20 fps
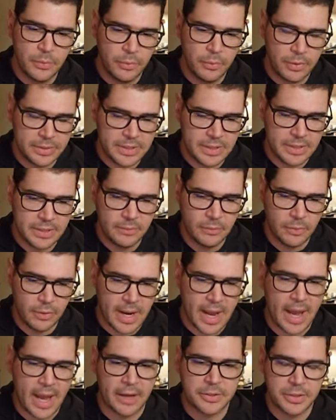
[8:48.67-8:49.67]
more to the
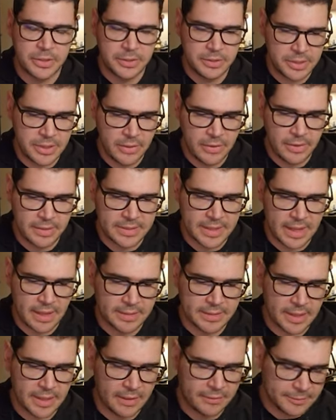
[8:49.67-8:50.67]
more action shonen
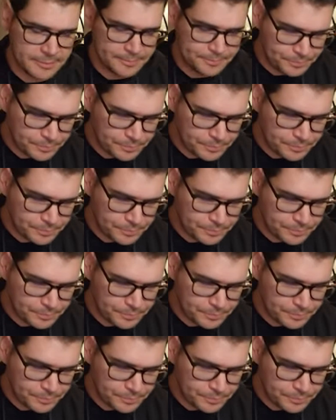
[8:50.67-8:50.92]
style stuff.